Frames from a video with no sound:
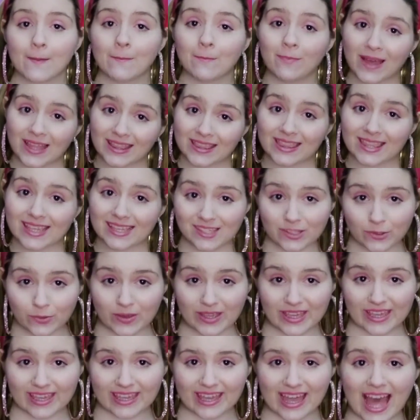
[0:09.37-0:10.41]
But this
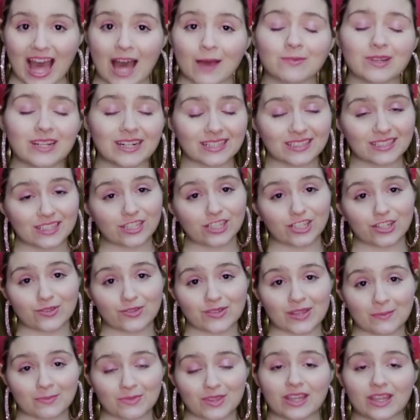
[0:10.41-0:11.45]
week, I'm going to teach you
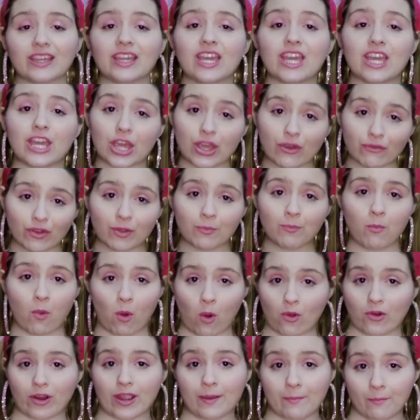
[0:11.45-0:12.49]
something even
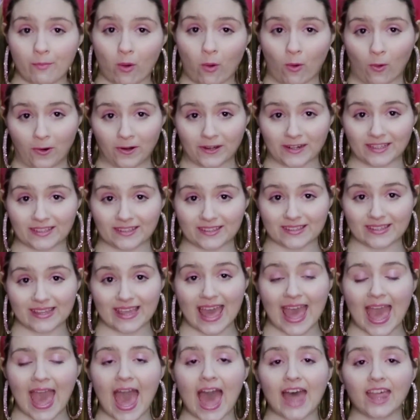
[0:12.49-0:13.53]
more important.
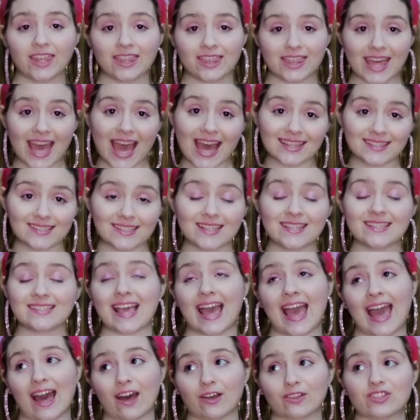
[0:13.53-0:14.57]
And that is
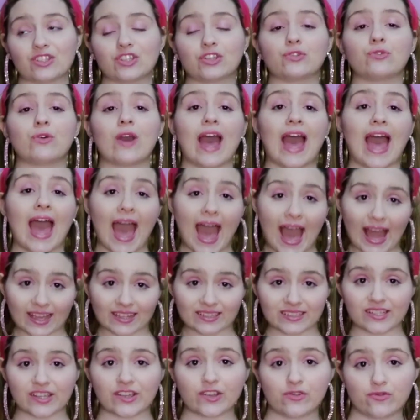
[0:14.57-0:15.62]
how to
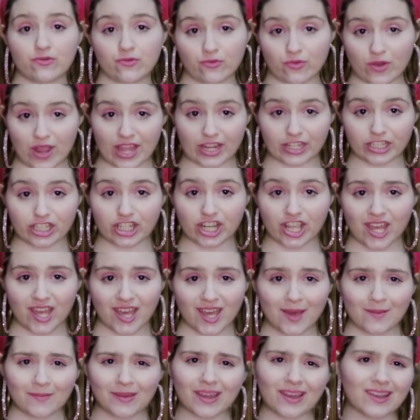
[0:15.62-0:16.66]
act rich.
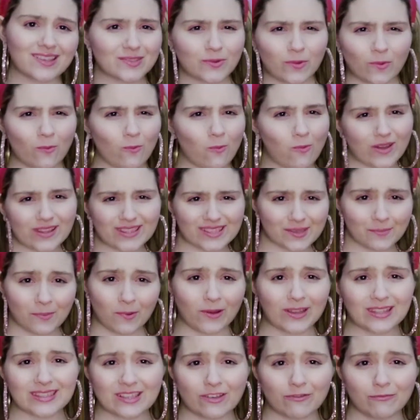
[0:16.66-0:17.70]
Because what's the
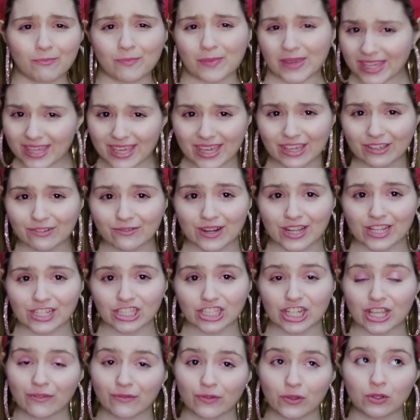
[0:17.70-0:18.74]
point of being rich
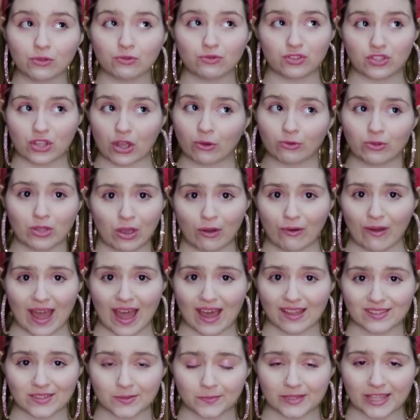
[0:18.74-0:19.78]
if you don't know how
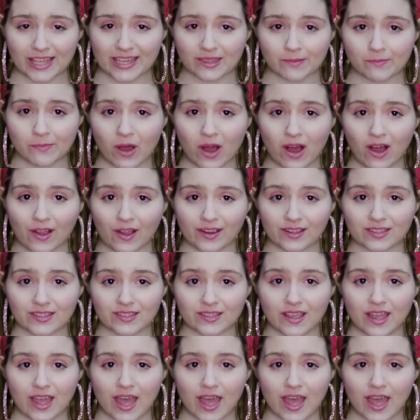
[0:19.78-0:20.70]
to play the part?